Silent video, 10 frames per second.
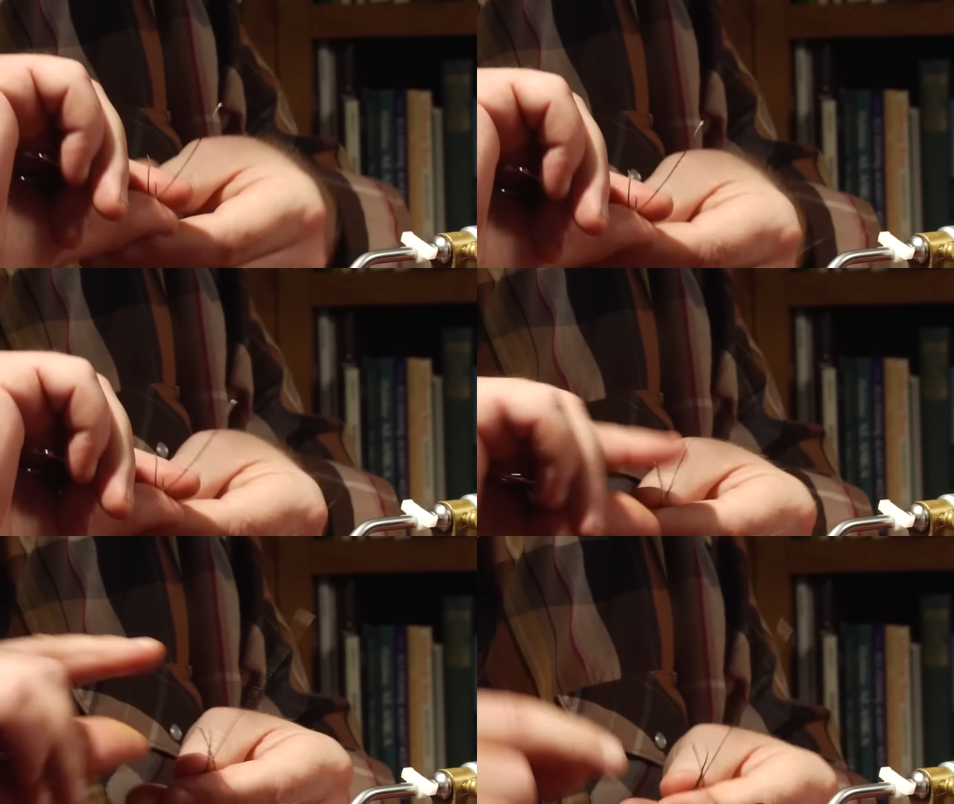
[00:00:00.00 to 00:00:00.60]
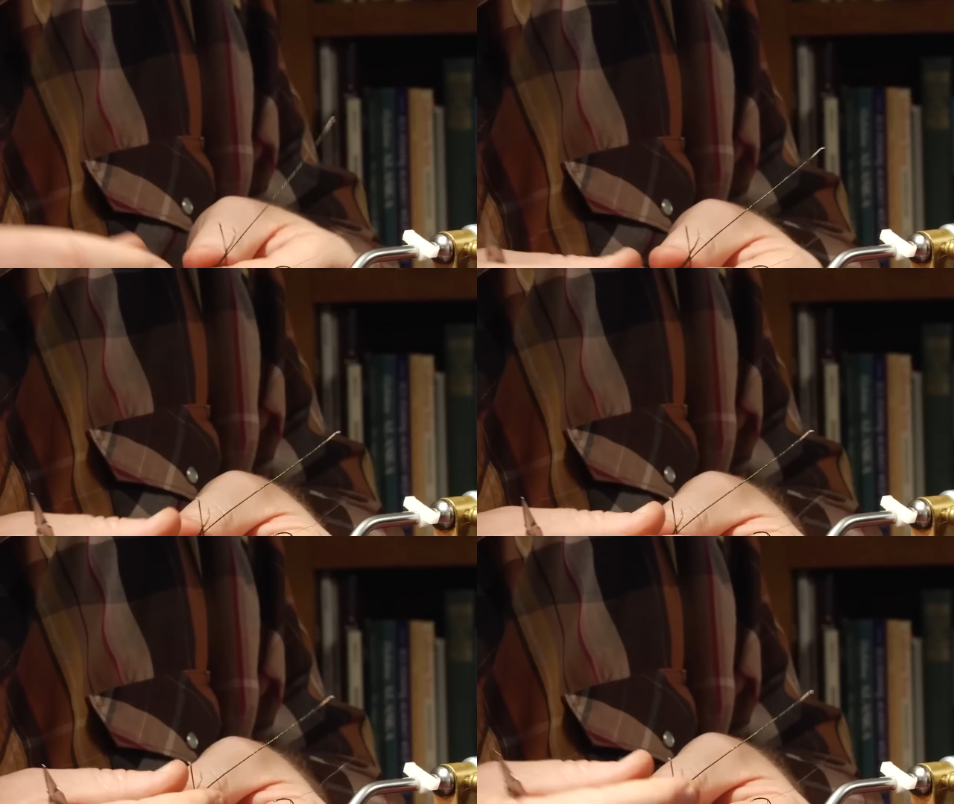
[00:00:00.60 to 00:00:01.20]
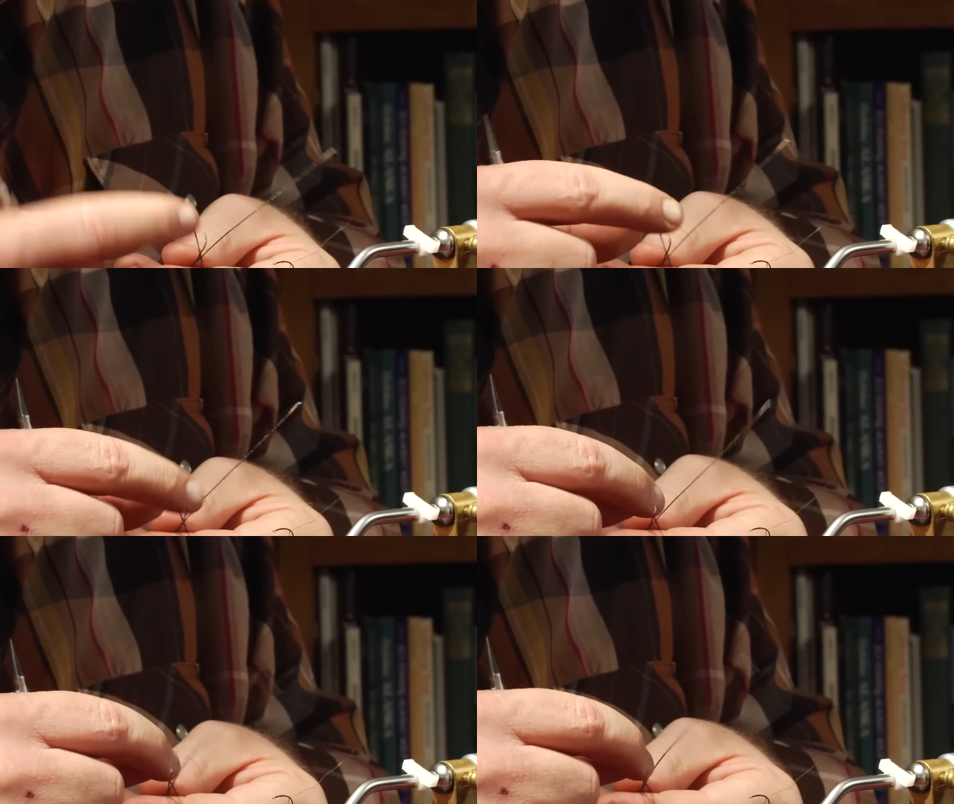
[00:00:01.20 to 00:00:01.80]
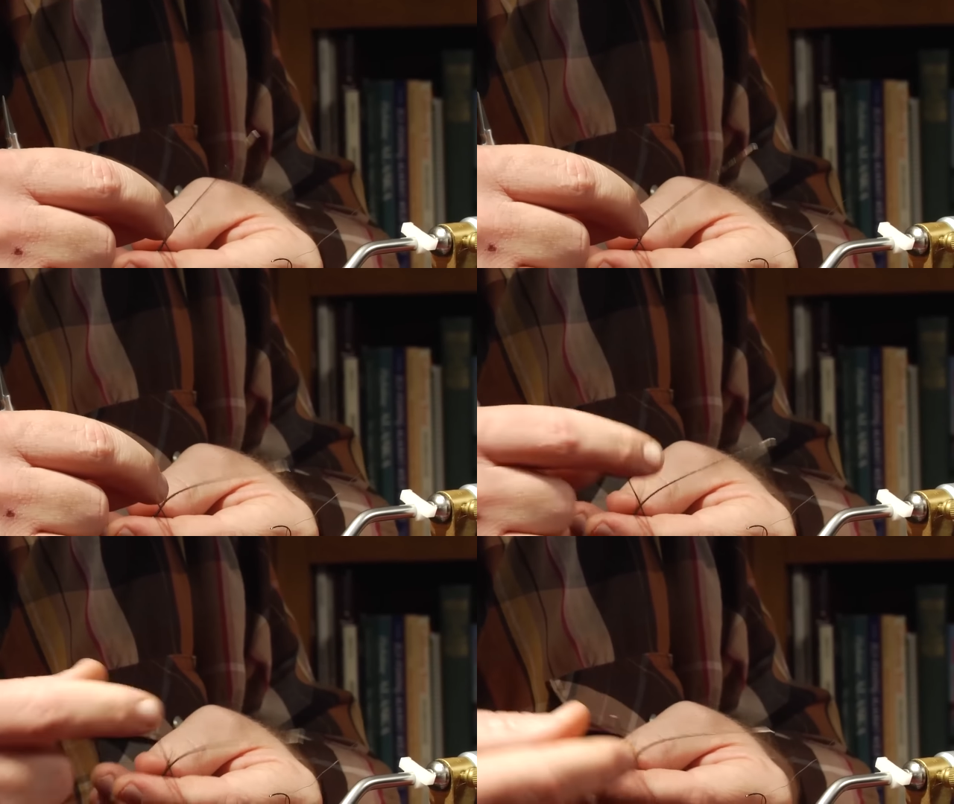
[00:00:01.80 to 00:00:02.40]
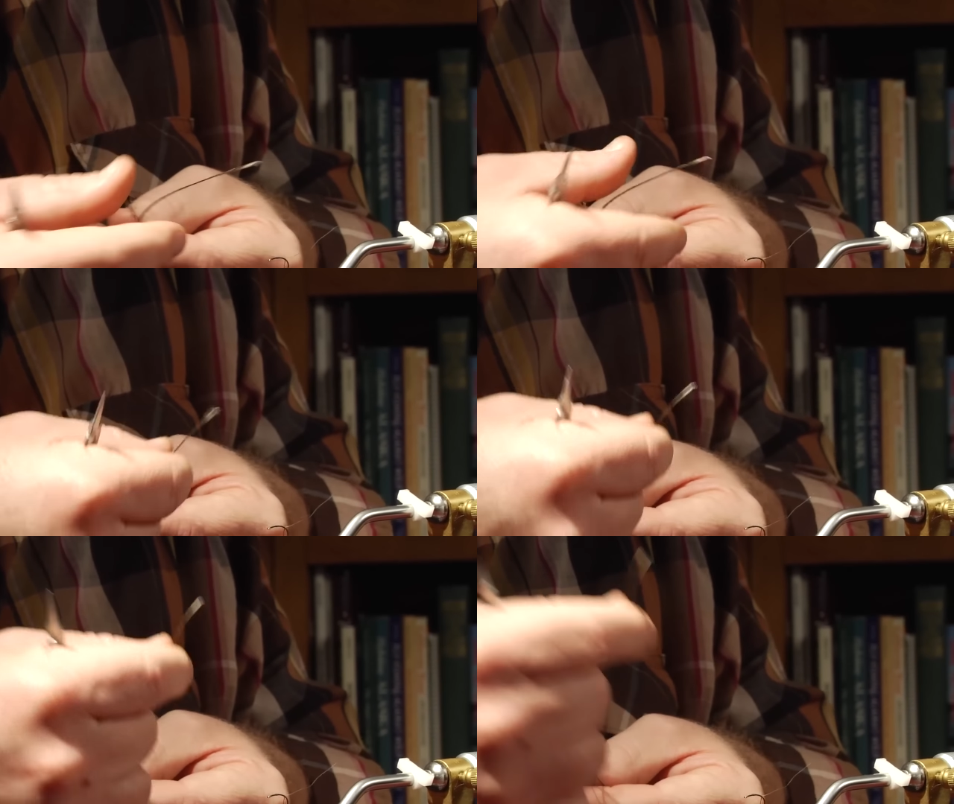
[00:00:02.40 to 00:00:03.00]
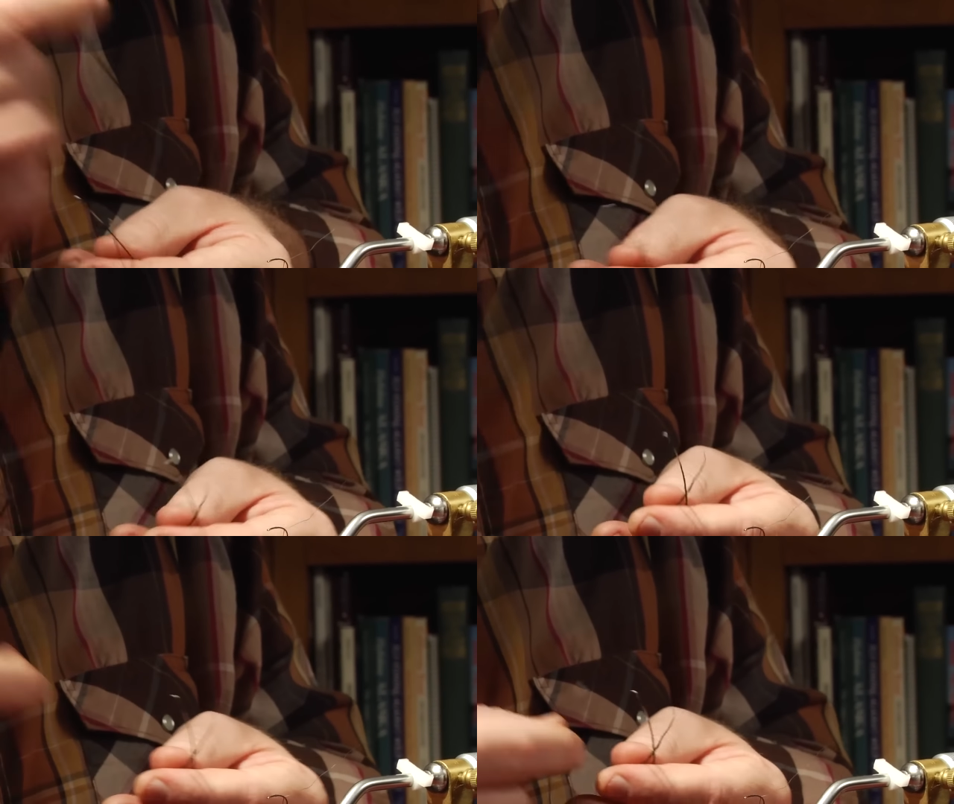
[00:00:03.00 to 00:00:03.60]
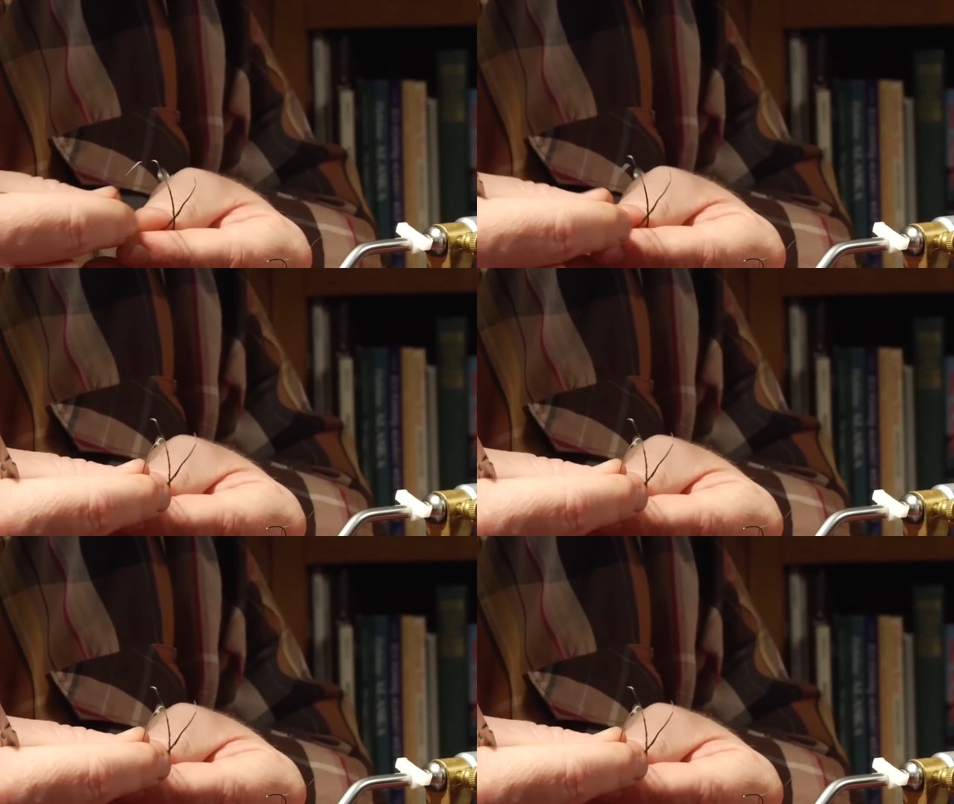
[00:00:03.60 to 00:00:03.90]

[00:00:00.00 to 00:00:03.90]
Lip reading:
Nobody's mouth can be seen.